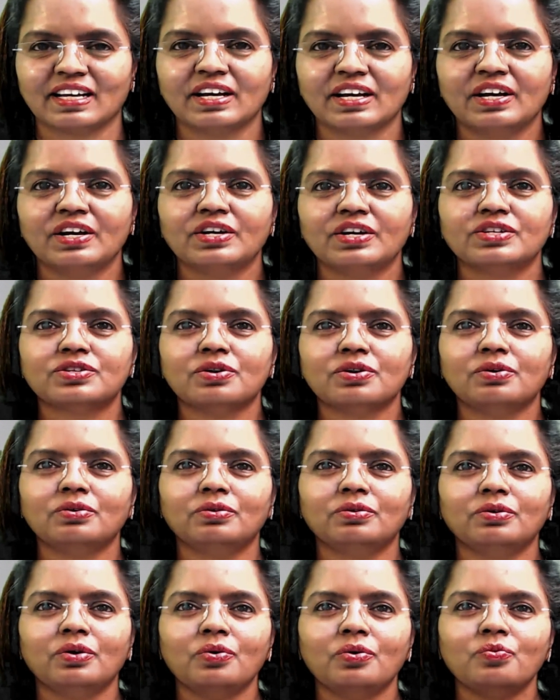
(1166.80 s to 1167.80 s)
So
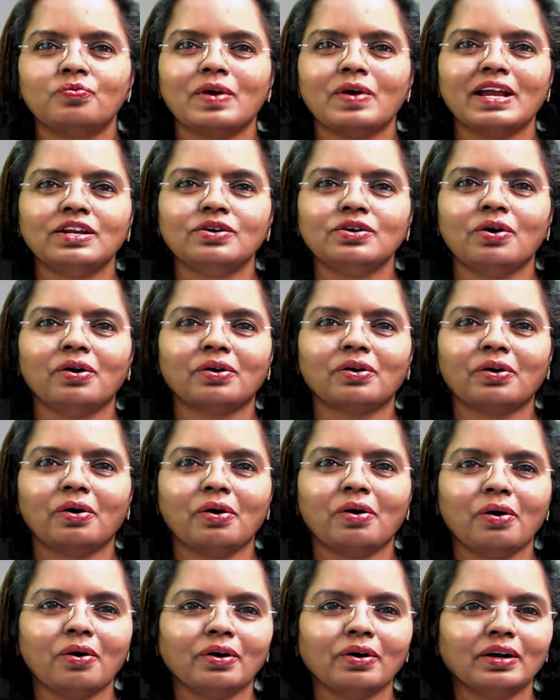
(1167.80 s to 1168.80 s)
when you're
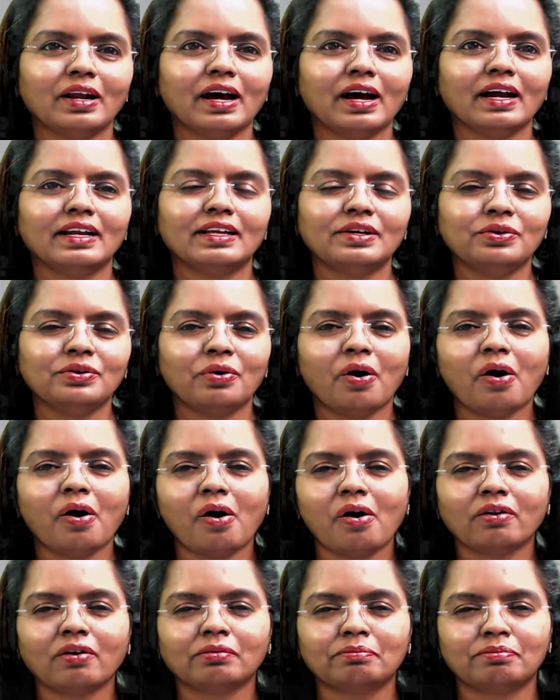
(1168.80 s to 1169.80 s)
online, you are
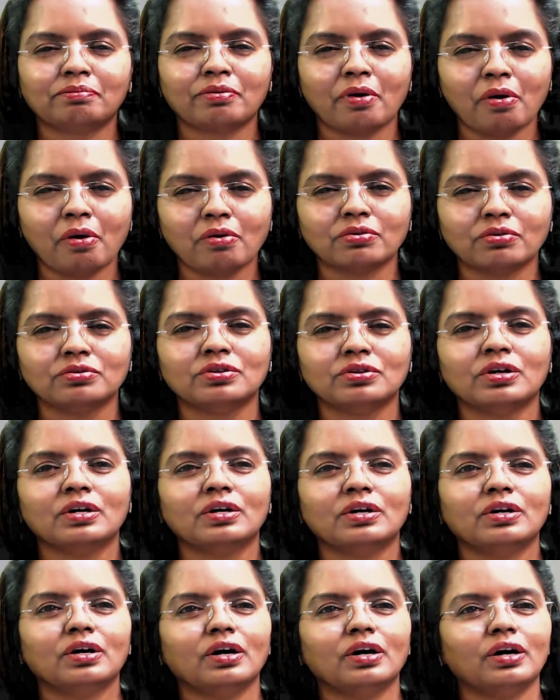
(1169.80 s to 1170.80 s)
prone
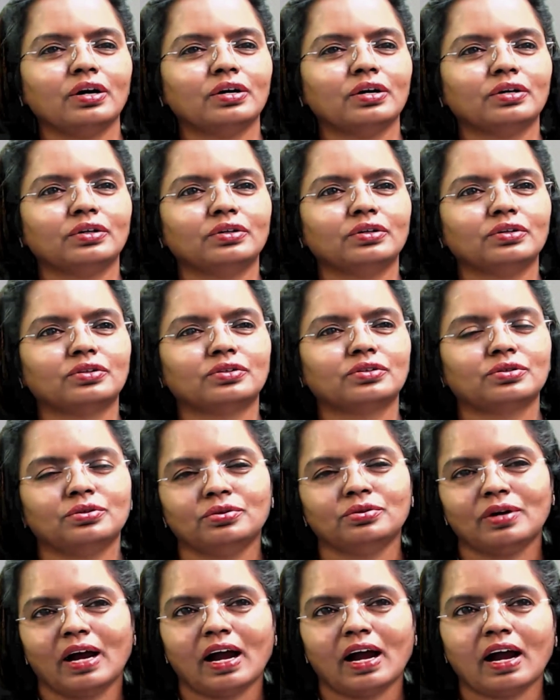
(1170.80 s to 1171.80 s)
to
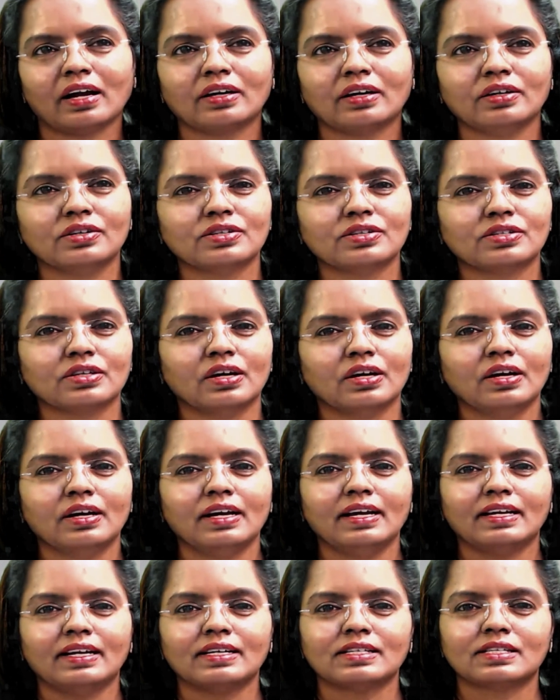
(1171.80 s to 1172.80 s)
hackers. It
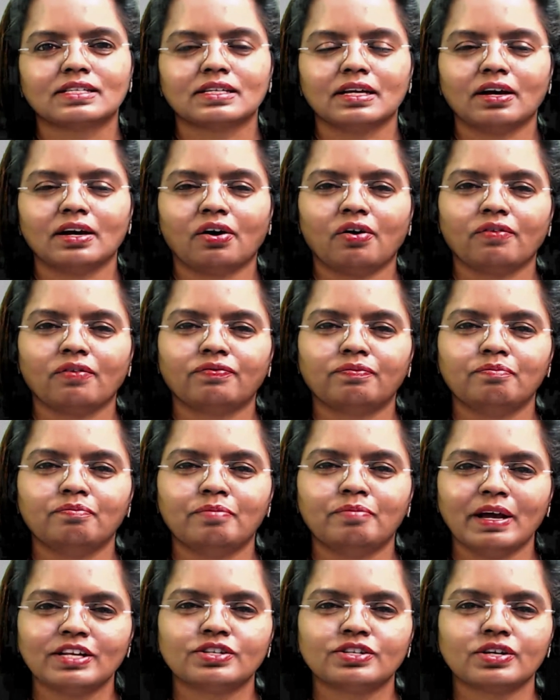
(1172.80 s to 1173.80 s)
is of
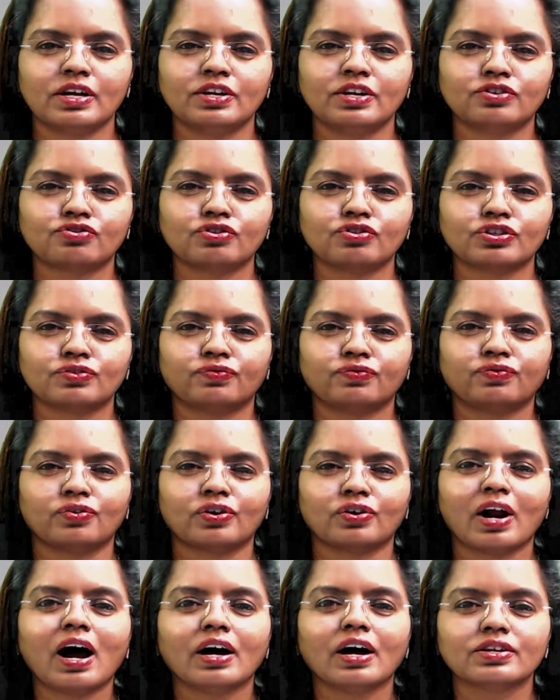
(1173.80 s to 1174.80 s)
best interest for
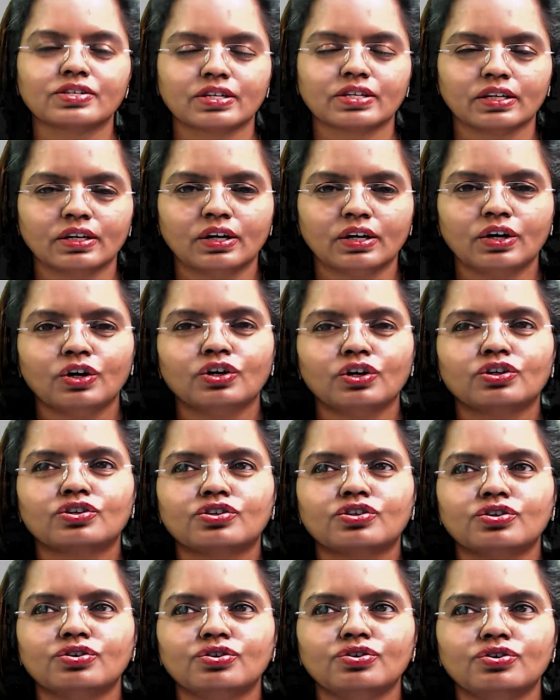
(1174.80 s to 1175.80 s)
us
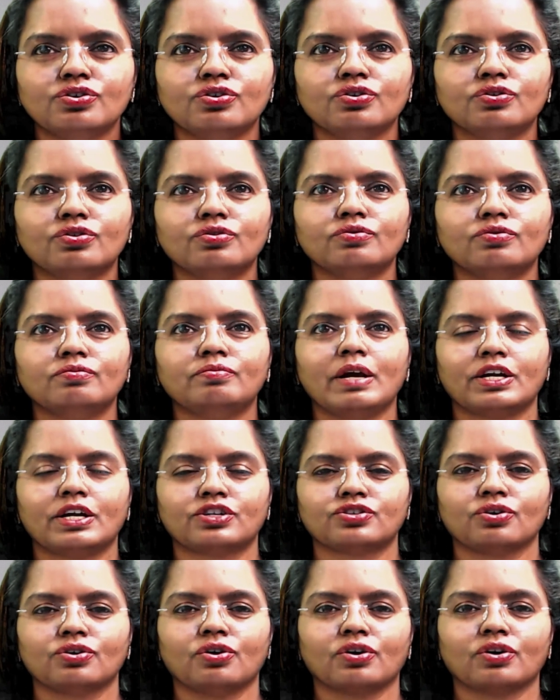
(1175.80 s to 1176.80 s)
to make
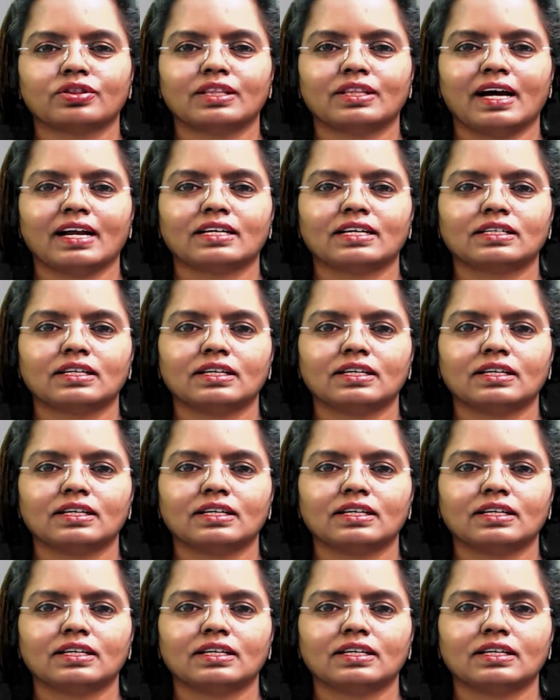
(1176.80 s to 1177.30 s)
sure that